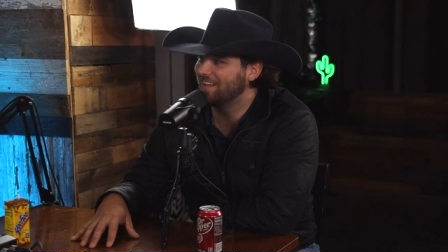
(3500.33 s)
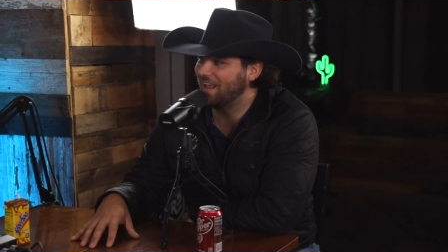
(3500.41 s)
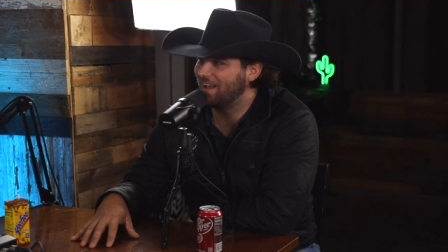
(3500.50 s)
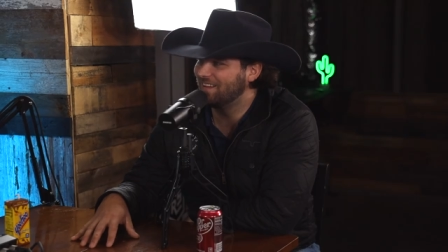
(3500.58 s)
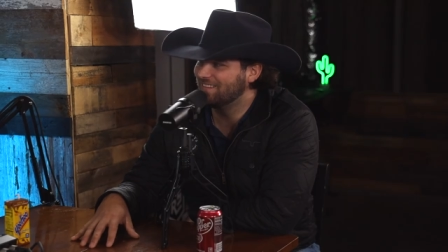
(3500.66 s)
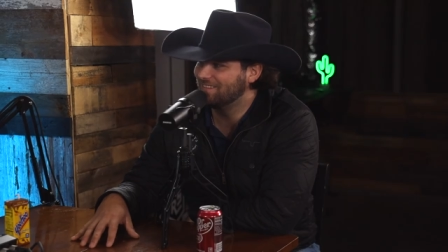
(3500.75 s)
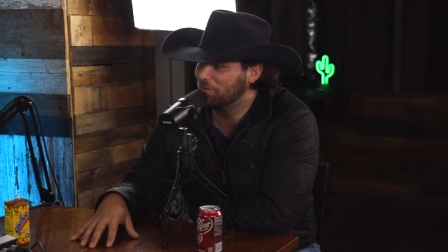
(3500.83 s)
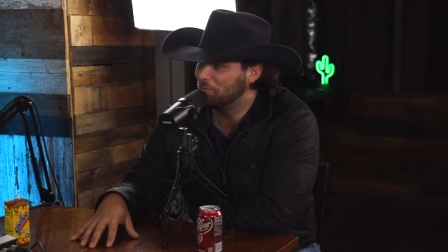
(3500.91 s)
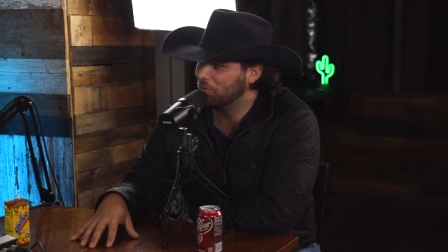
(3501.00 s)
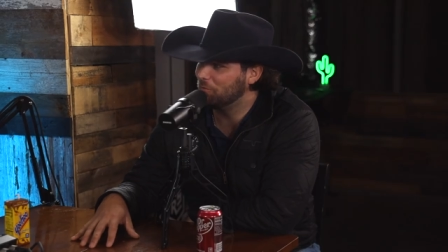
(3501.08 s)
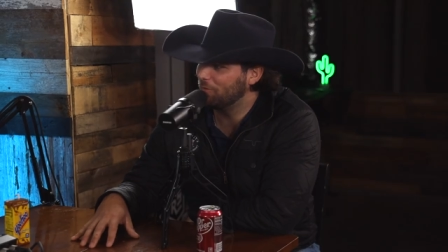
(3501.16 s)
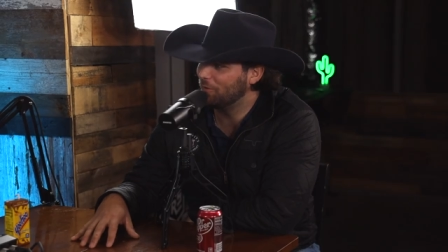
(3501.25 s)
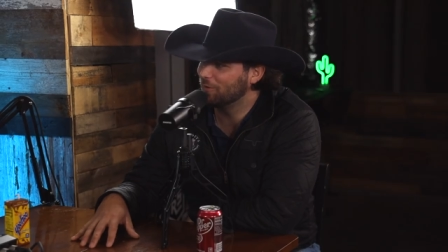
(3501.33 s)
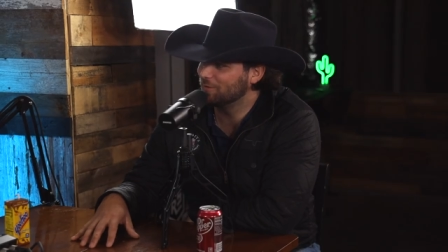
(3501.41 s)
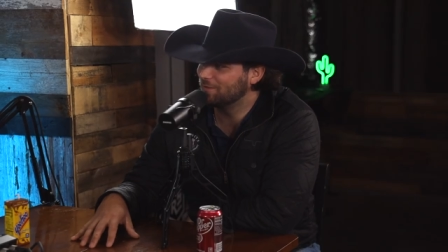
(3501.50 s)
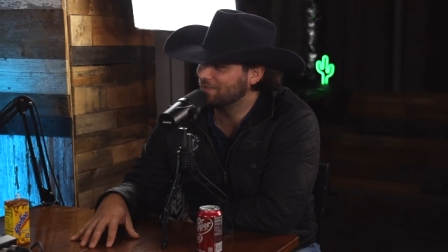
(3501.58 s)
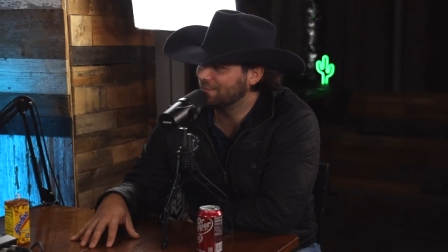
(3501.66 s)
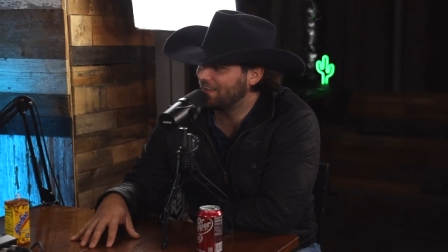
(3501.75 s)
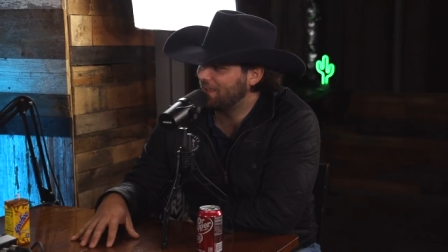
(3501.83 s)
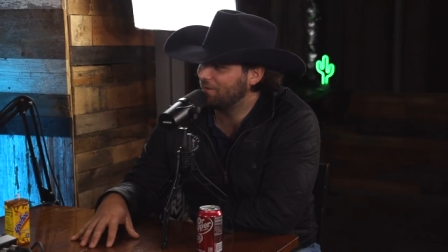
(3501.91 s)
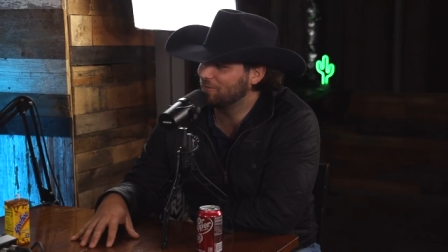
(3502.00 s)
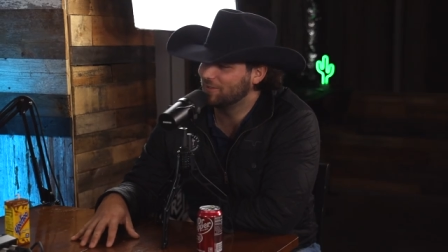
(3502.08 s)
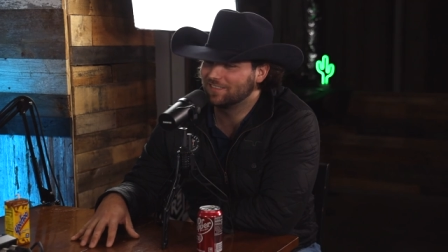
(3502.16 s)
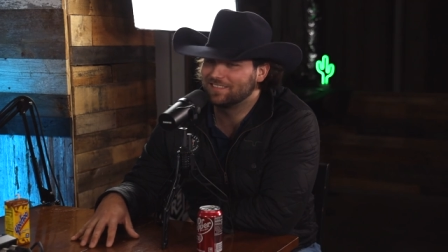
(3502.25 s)
Yeah. The boot barns and yeah. the
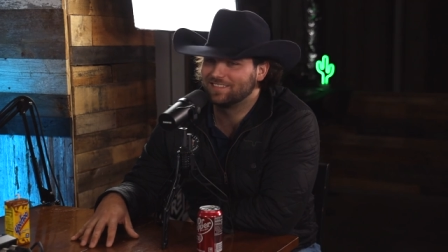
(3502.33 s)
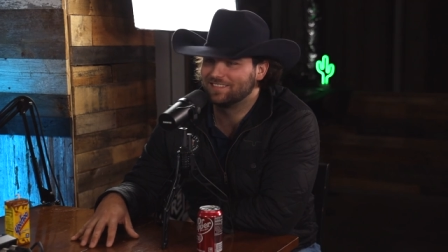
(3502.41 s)
Cavender's.